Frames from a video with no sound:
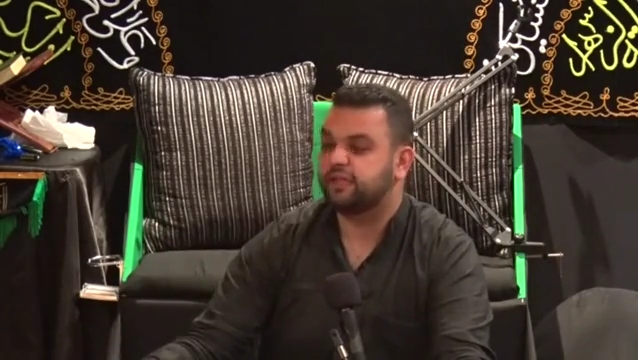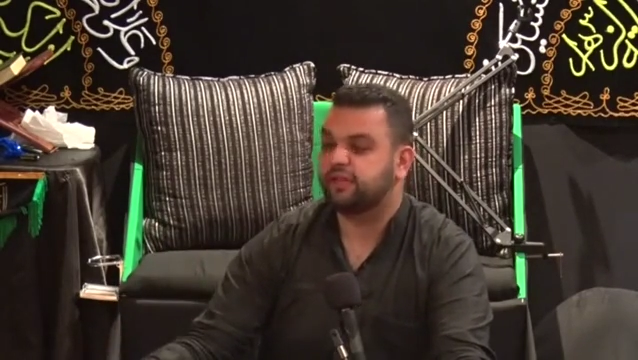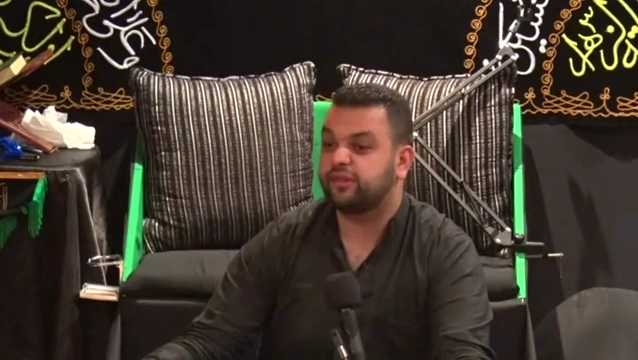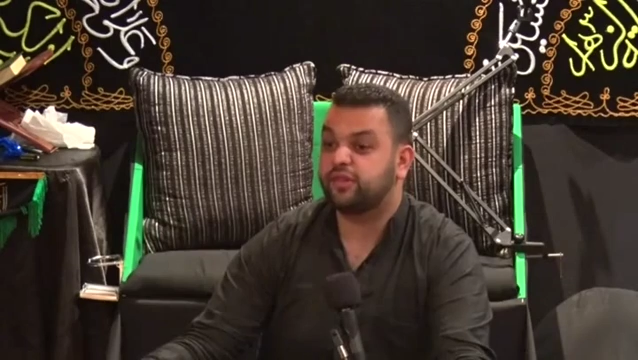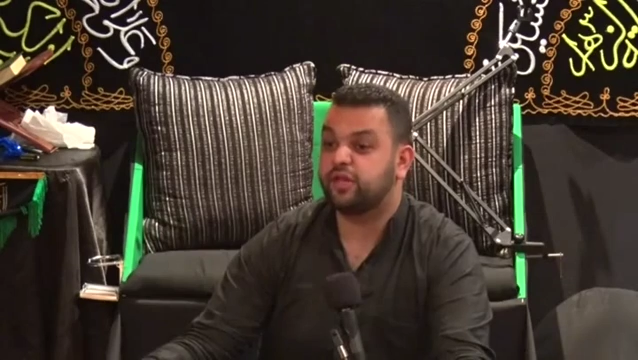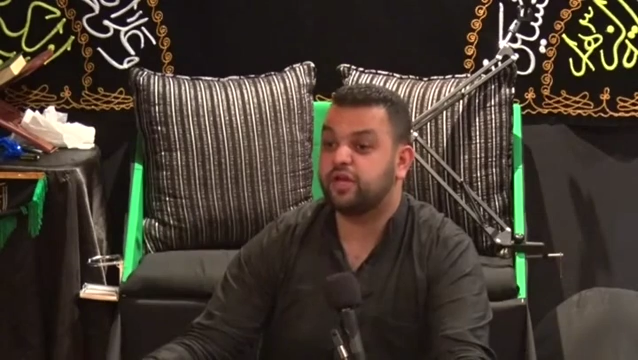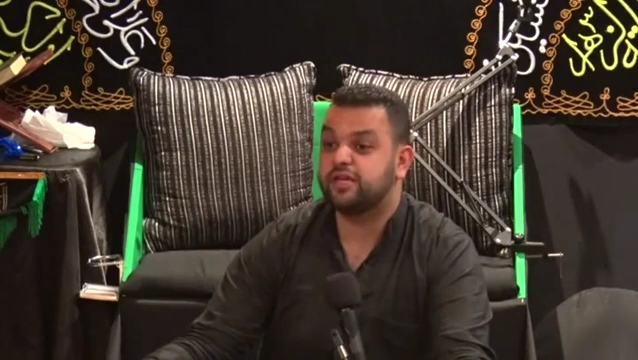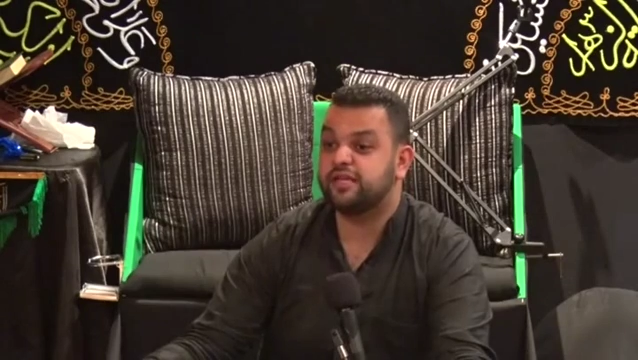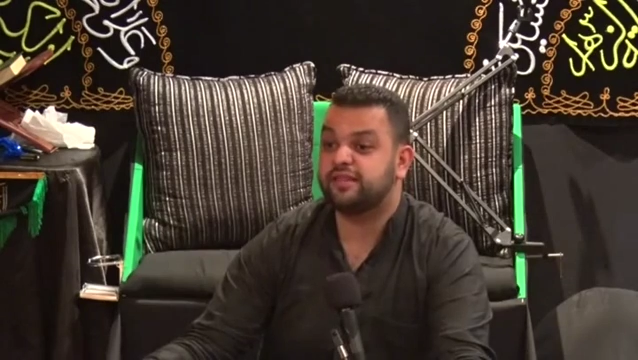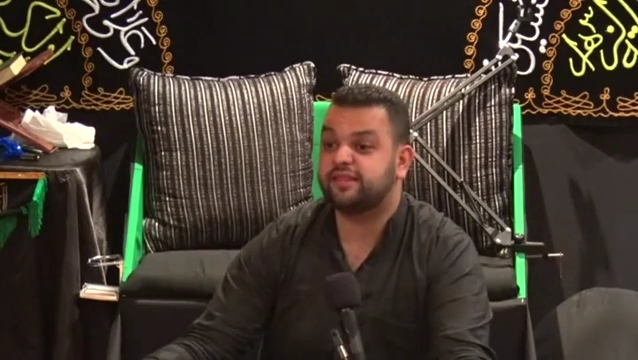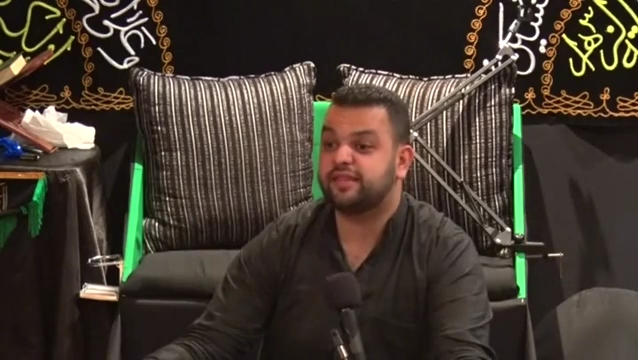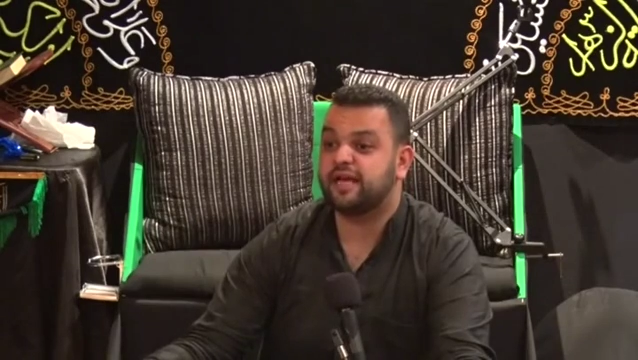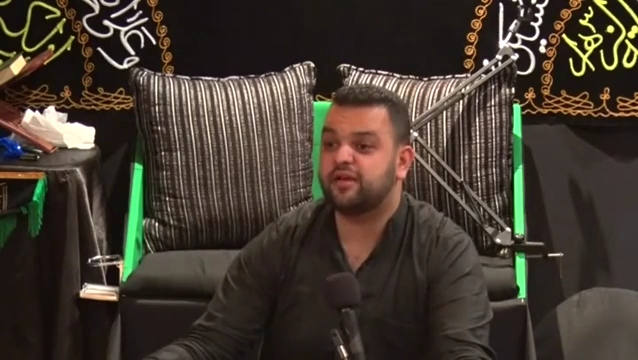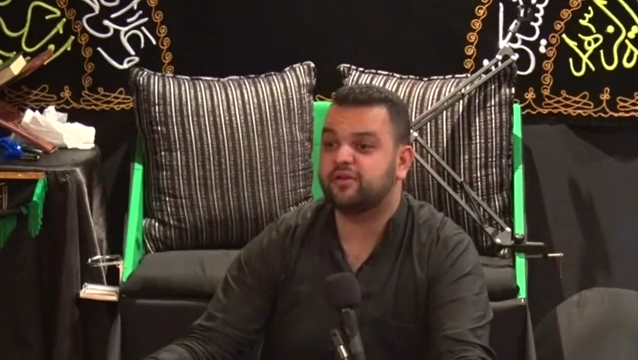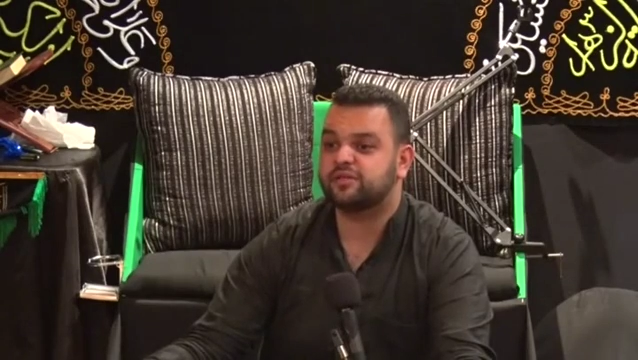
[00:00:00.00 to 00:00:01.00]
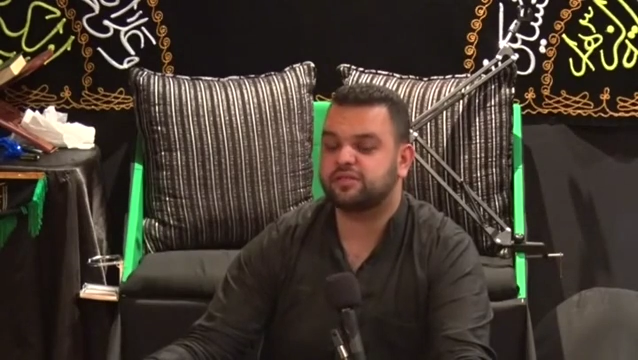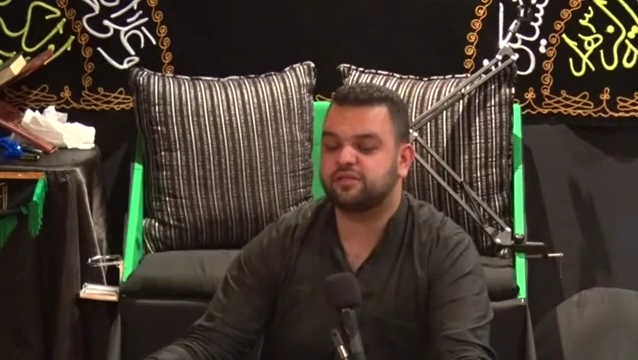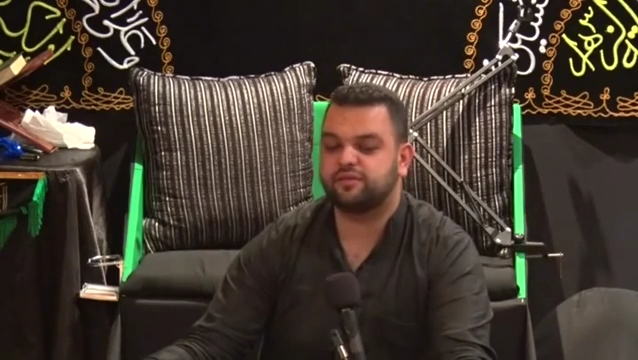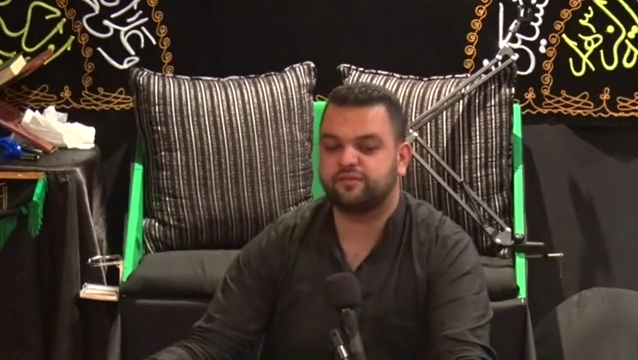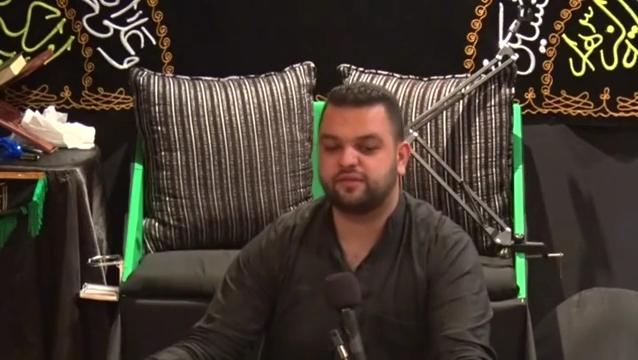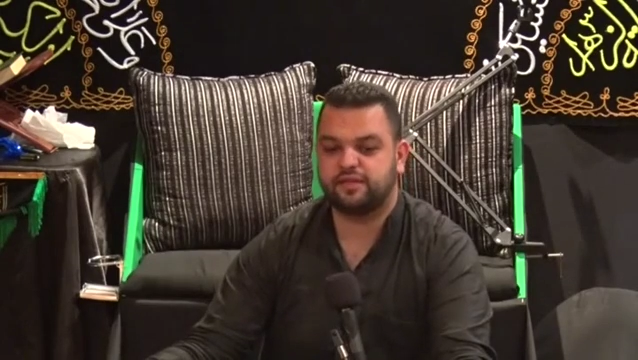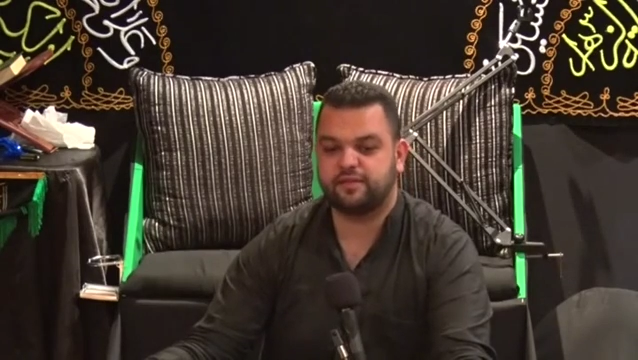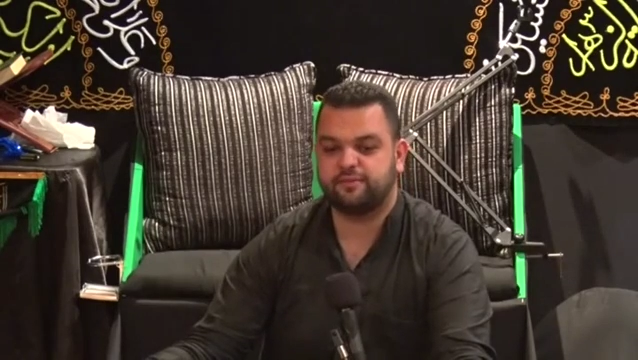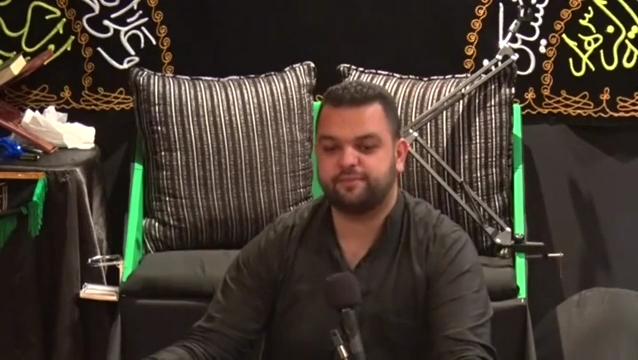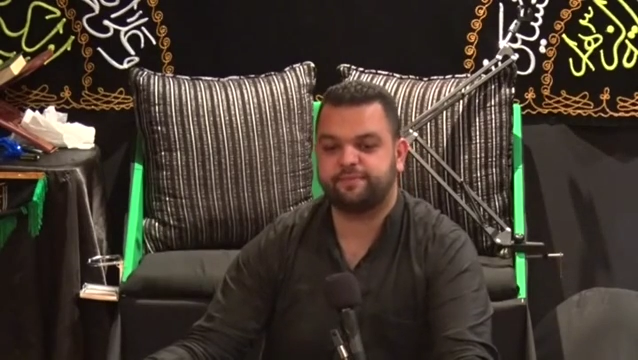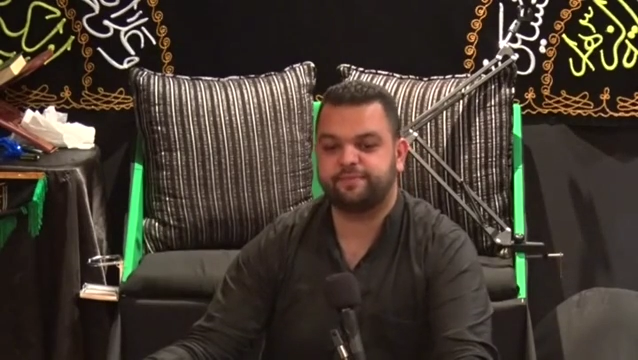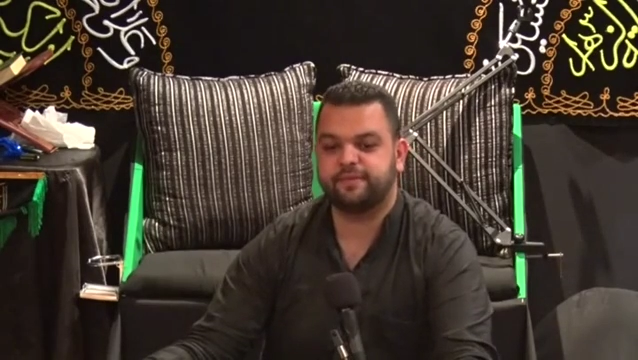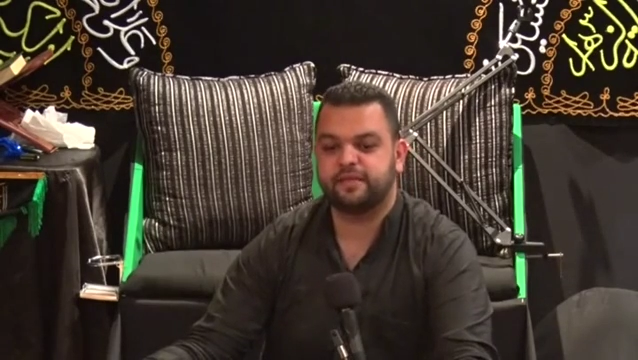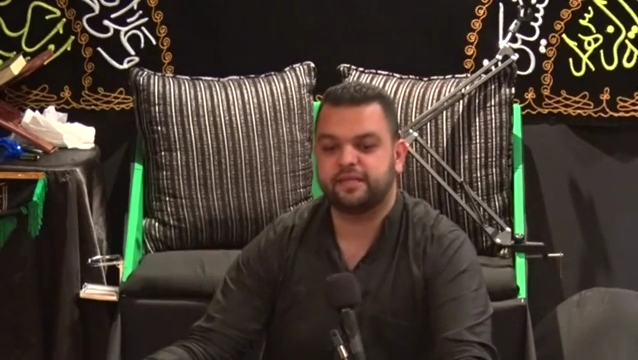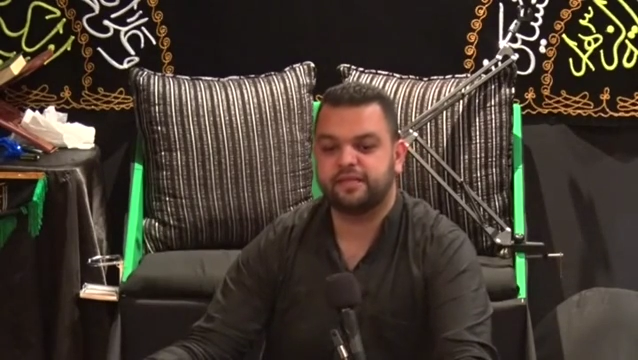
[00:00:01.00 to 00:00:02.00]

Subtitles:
30,000 of them.